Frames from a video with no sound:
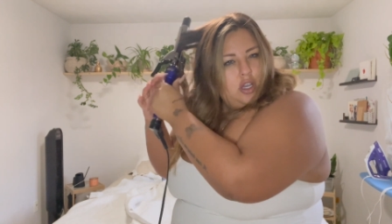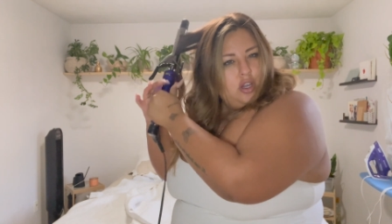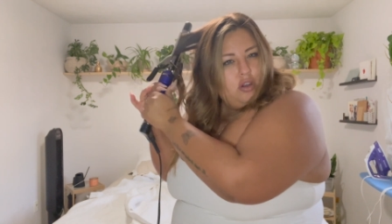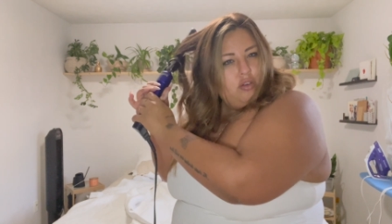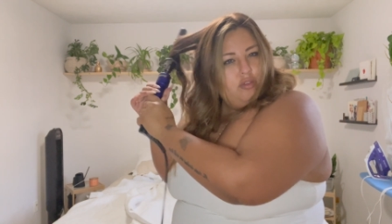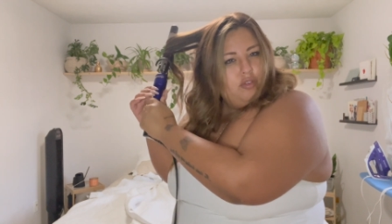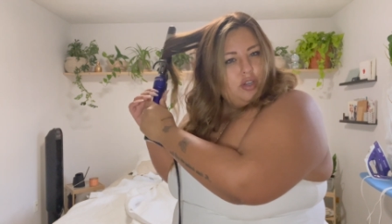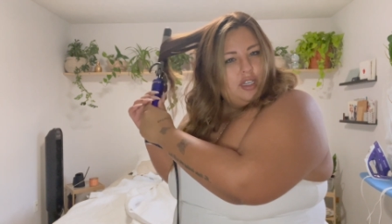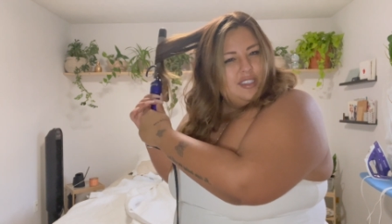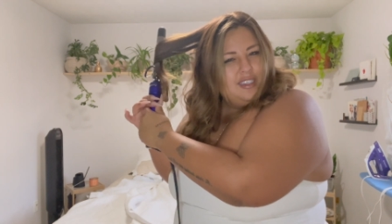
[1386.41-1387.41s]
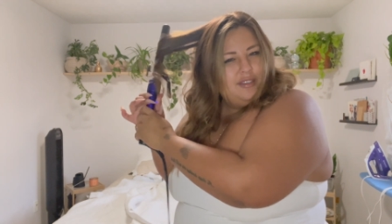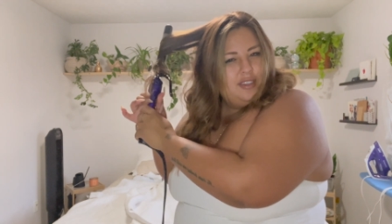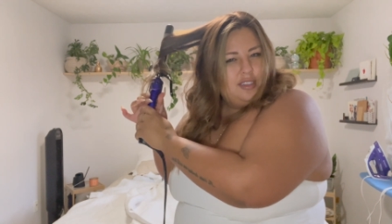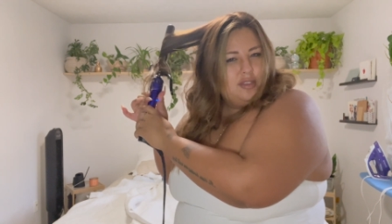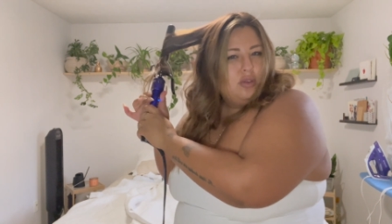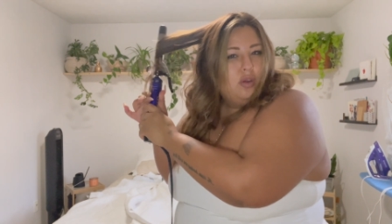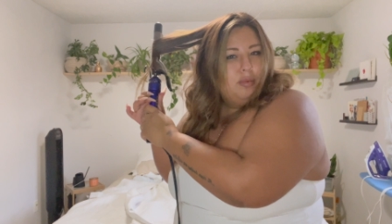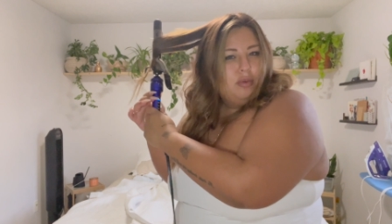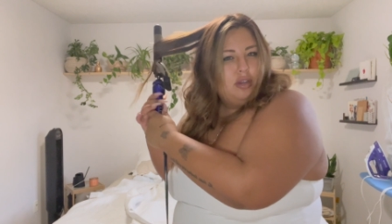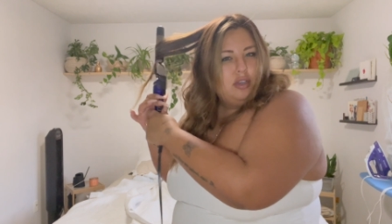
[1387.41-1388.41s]
over, because they have like a
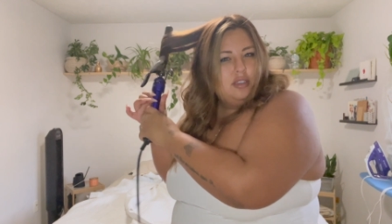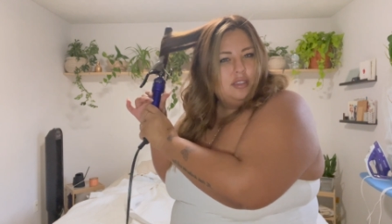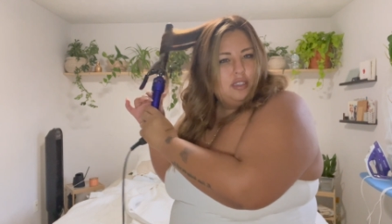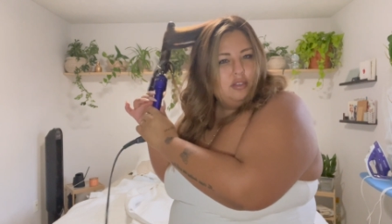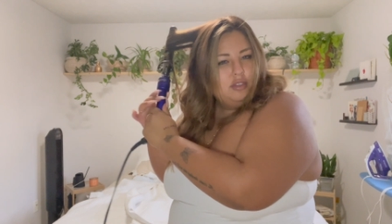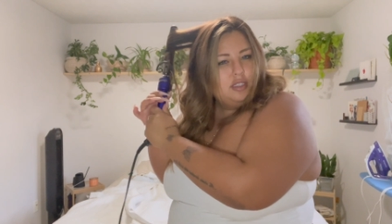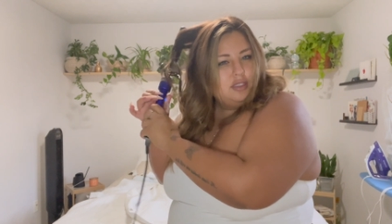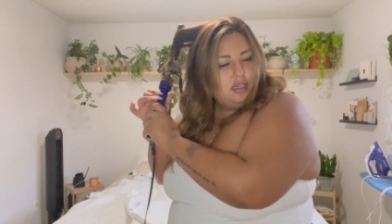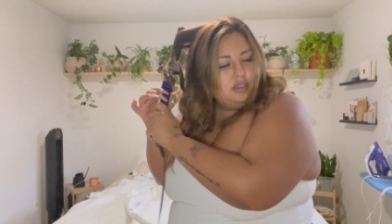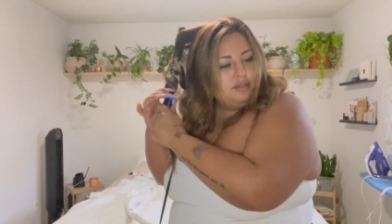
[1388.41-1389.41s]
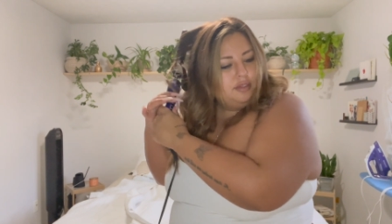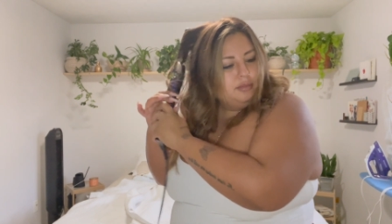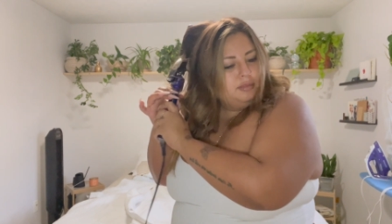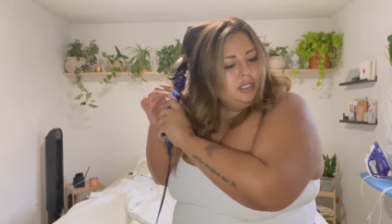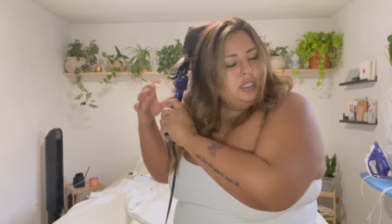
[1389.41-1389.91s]
scoreboard to like who gets out of the room.